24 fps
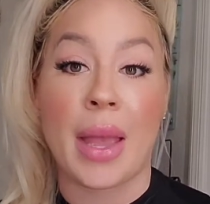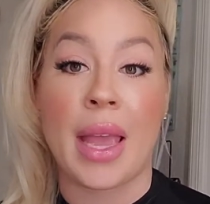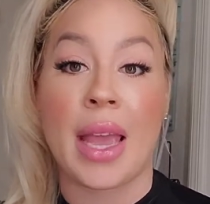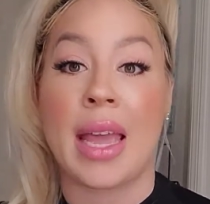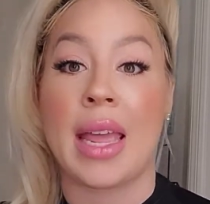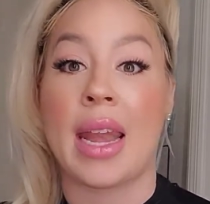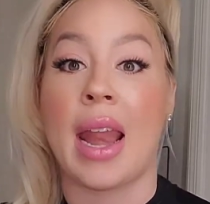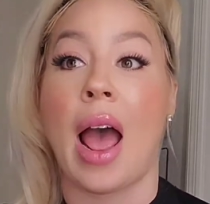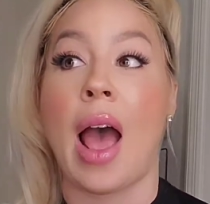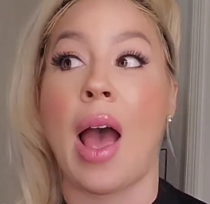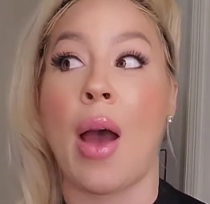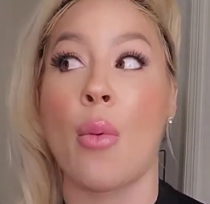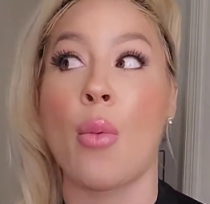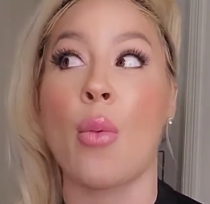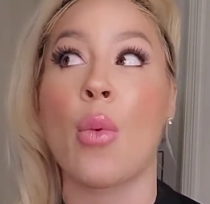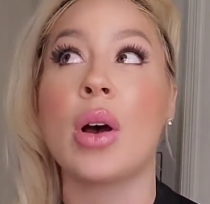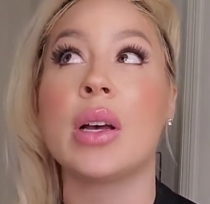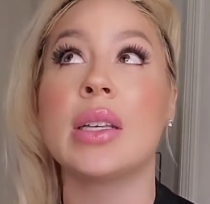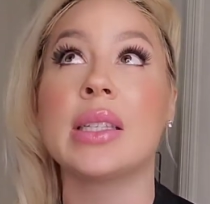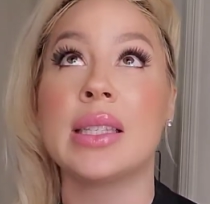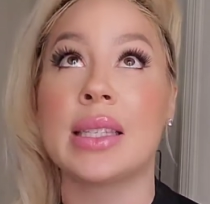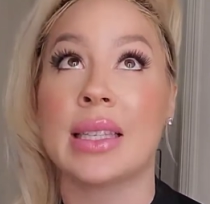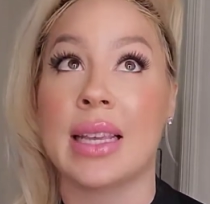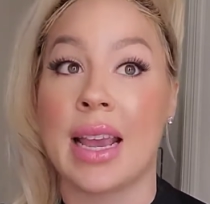and I
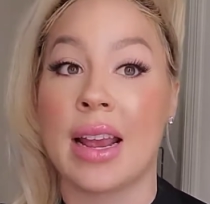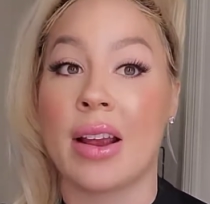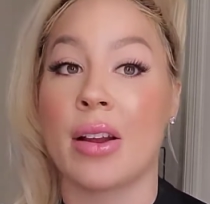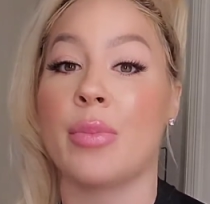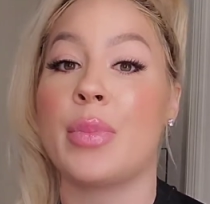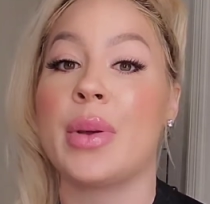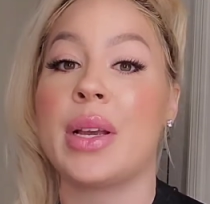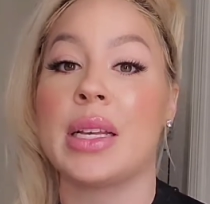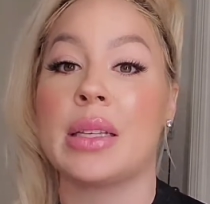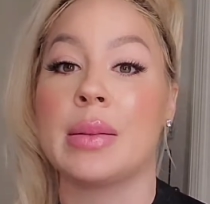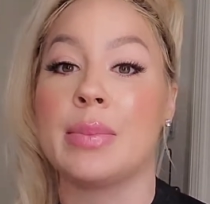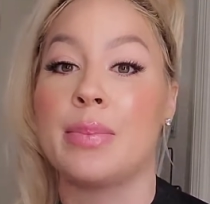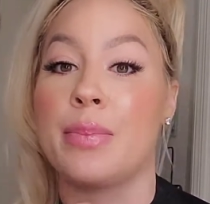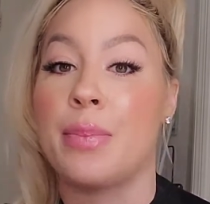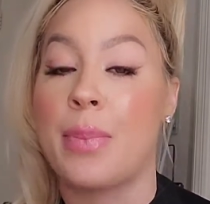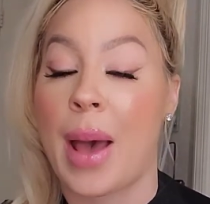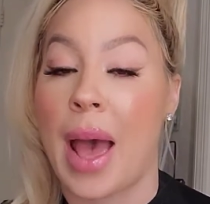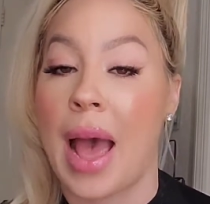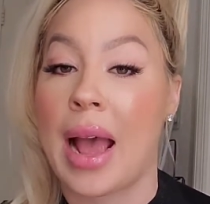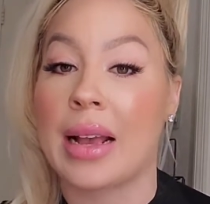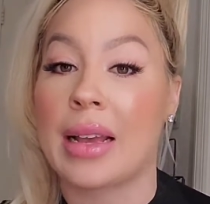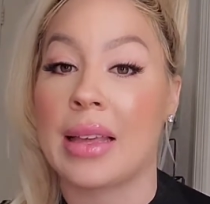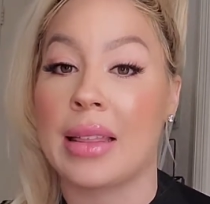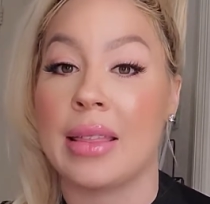was scared because
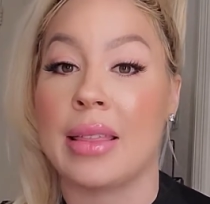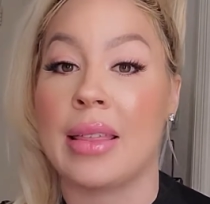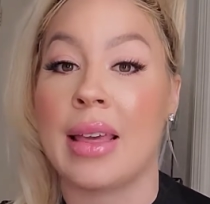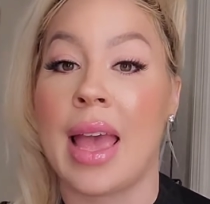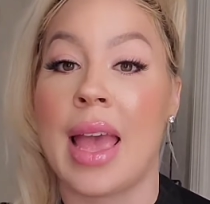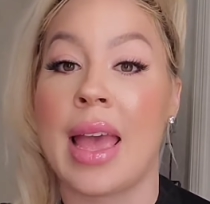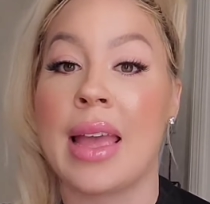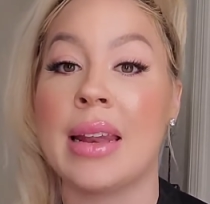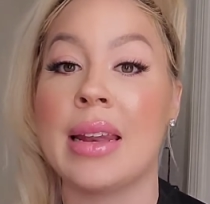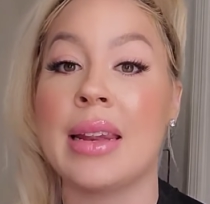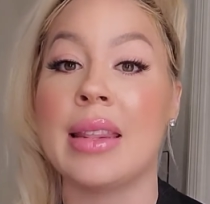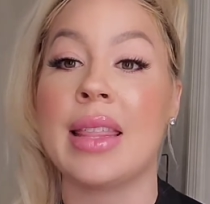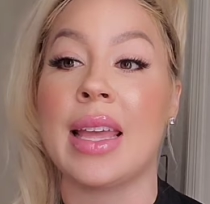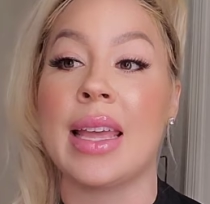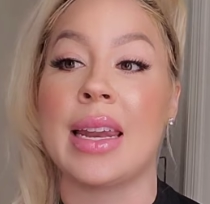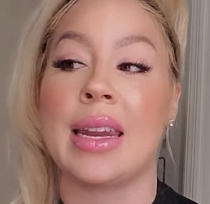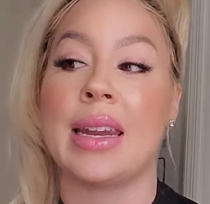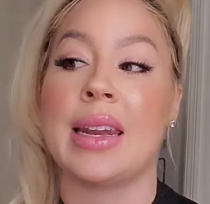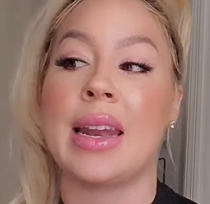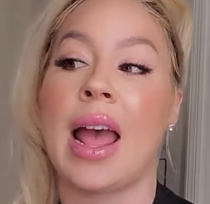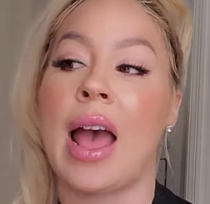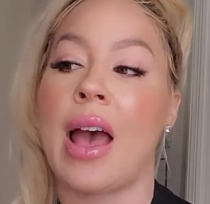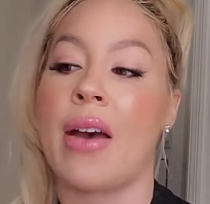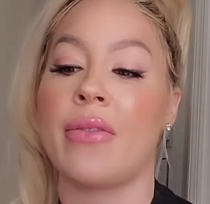back then they
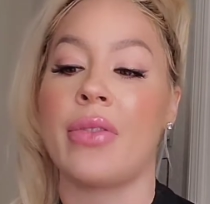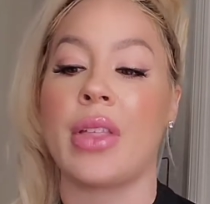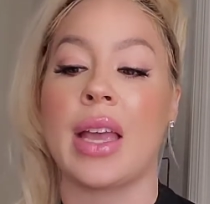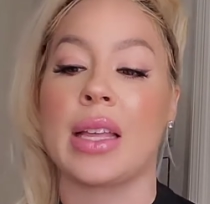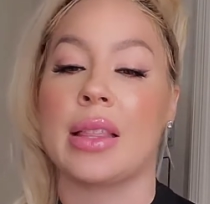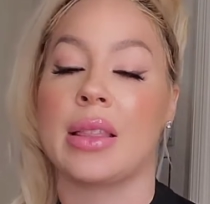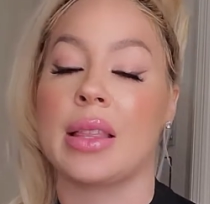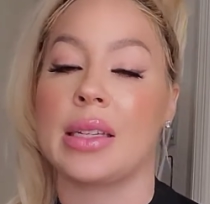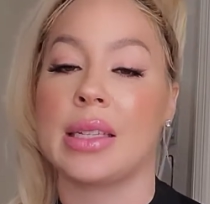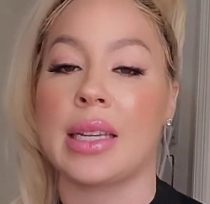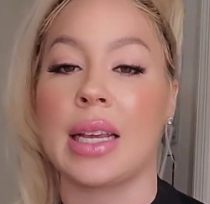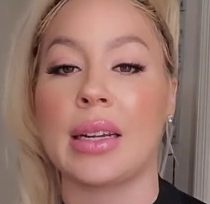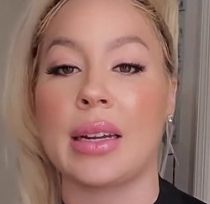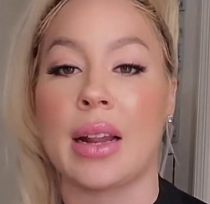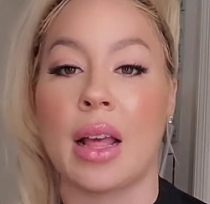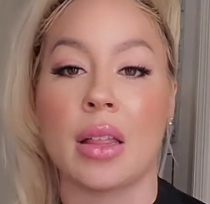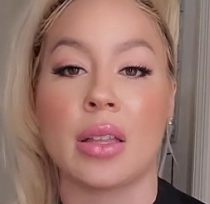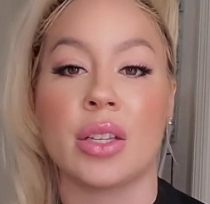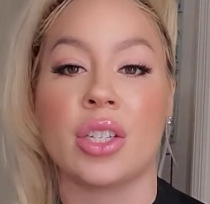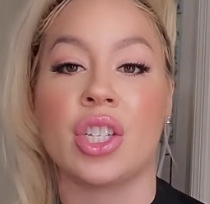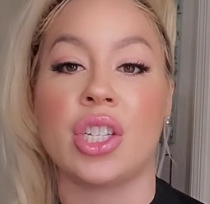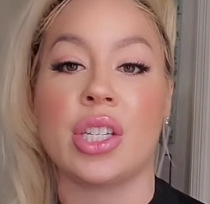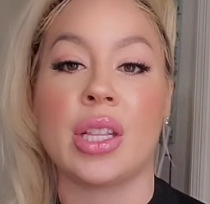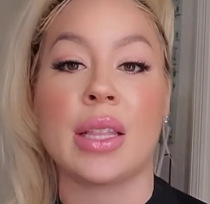didn't have like the
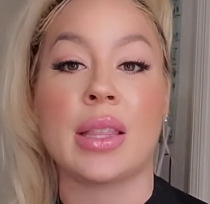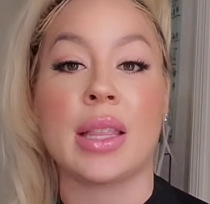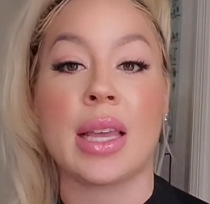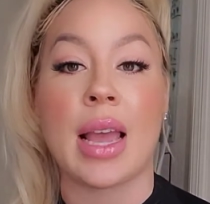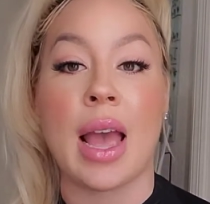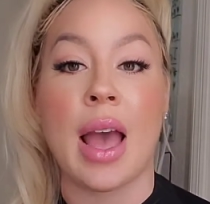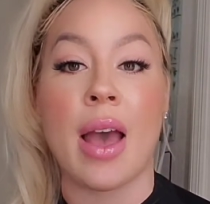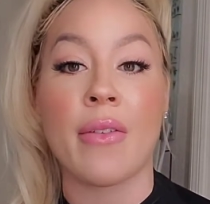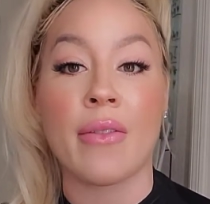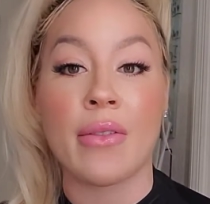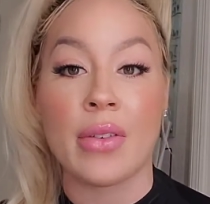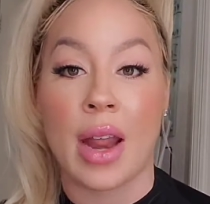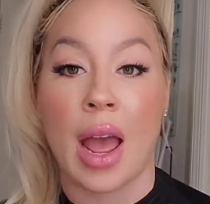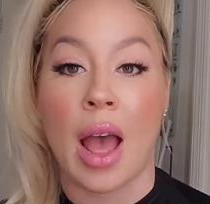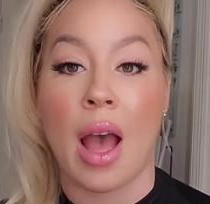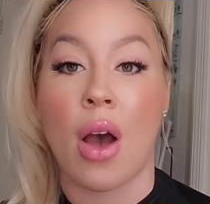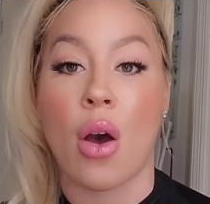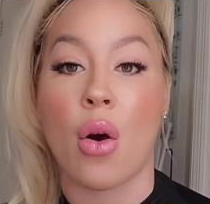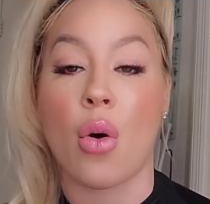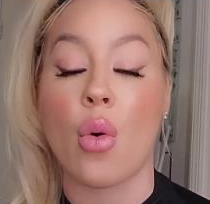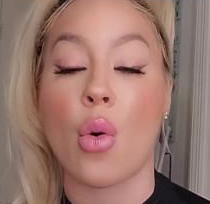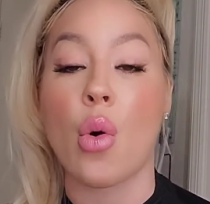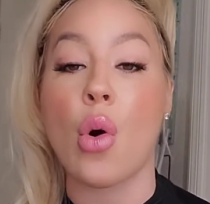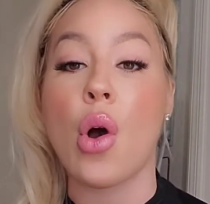technology that they have
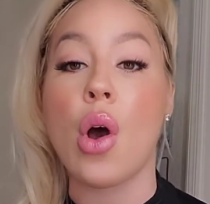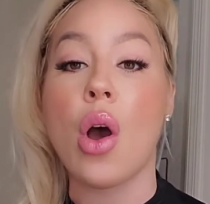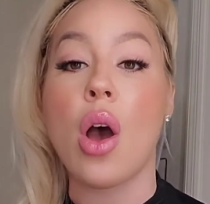now,